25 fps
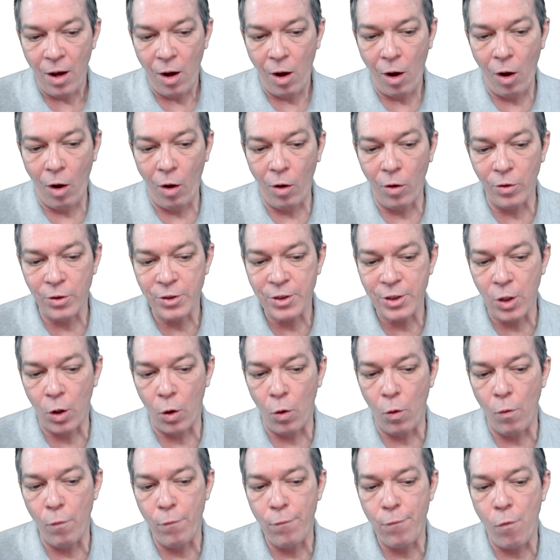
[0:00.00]

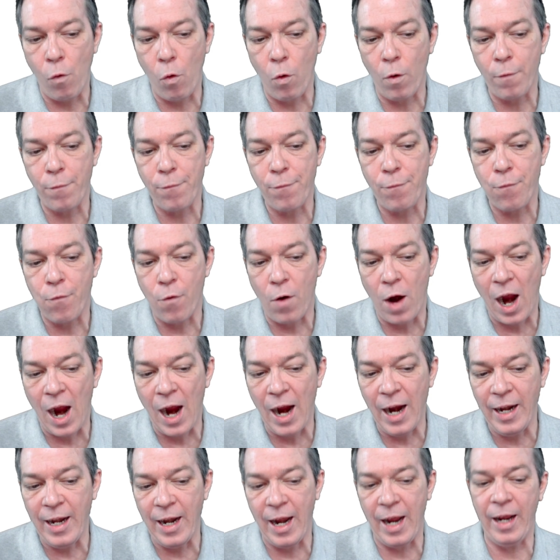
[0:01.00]
also for
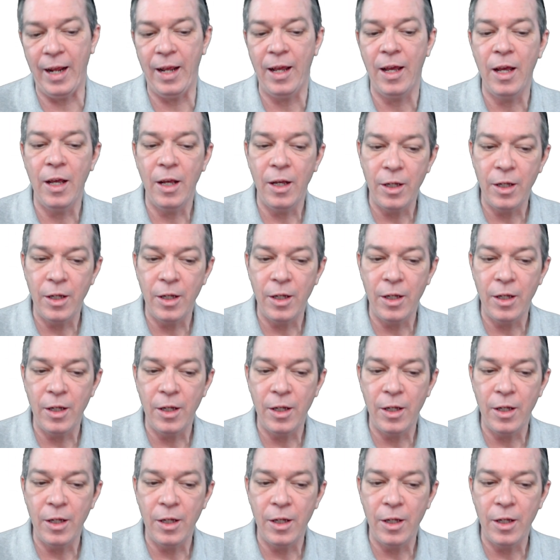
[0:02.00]
Friday